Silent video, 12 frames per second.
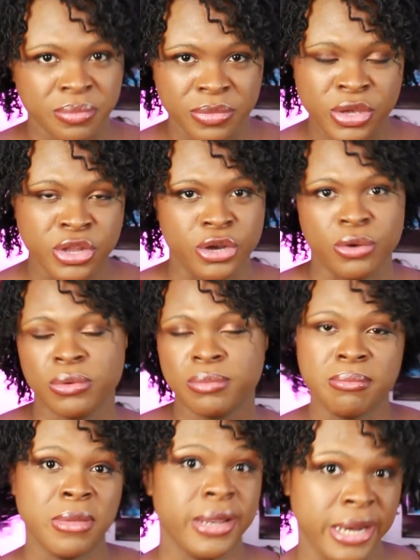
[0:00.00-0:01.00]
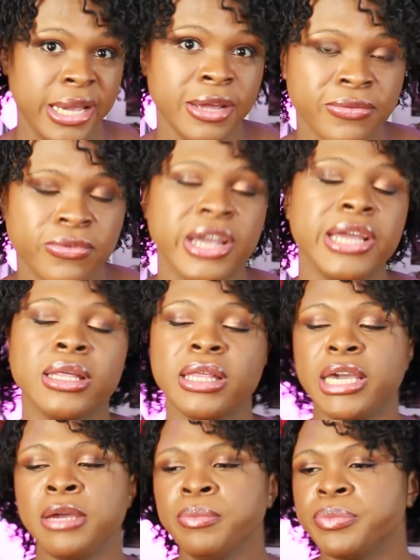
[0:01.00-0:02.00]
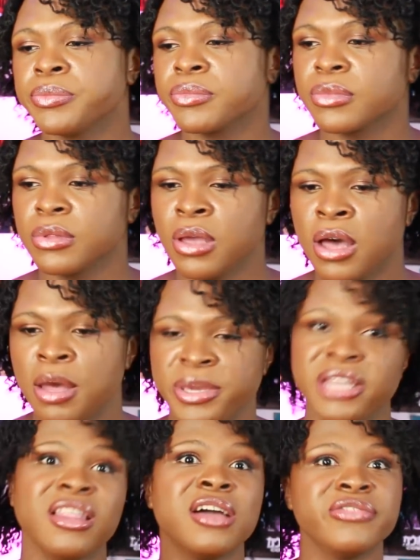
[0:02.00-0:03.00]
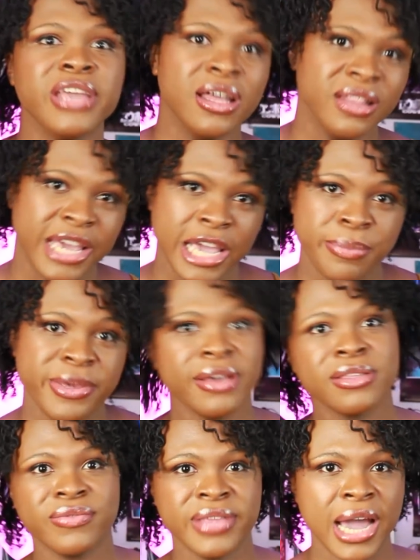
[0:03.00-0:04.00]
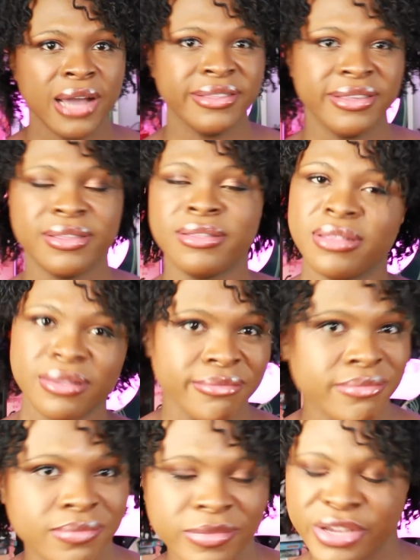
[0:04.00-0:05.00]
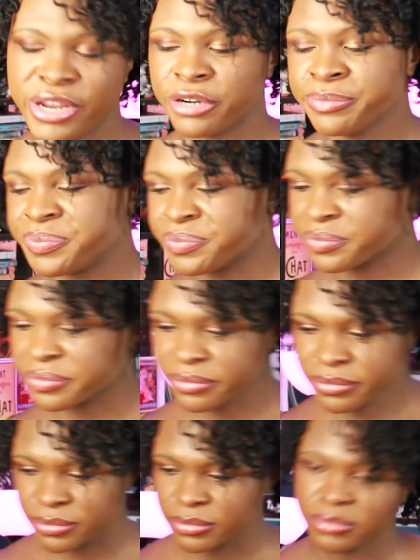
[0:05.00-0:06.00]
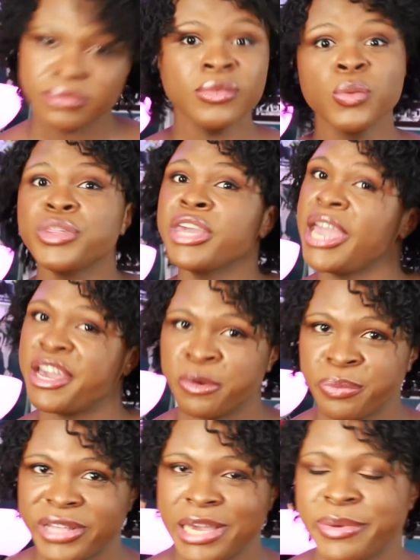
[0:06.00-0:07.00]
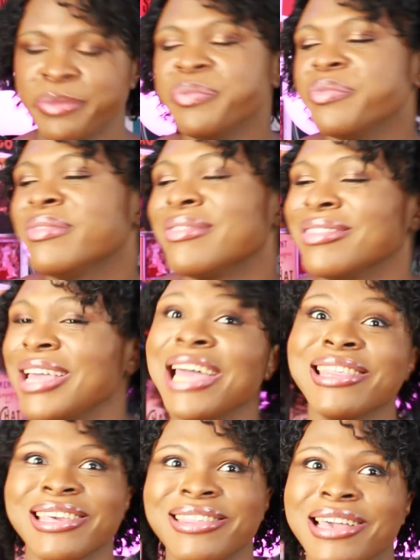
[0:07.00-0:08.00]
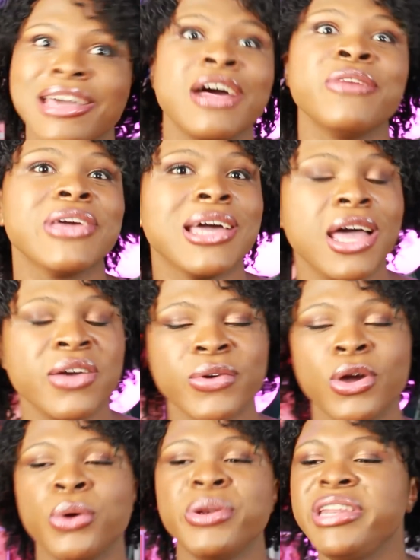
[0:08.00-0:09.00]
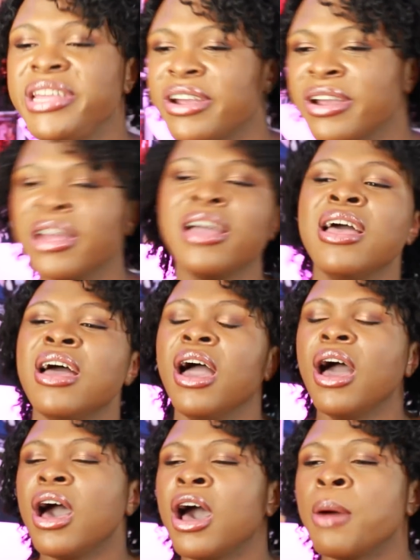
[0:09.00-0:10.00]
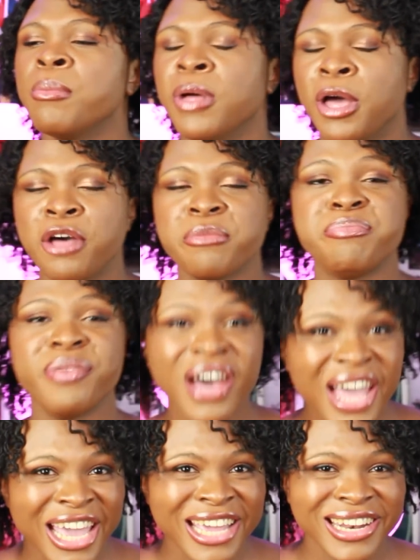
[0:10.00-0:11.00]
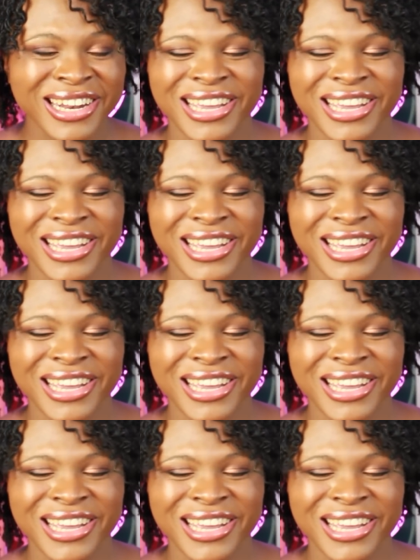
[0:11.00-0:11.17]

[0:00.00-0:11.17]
you know, money, frankly. He left LA because of taxes, you know, which, hey, I don't blame him. As I said, I don't think I'll ever own here. But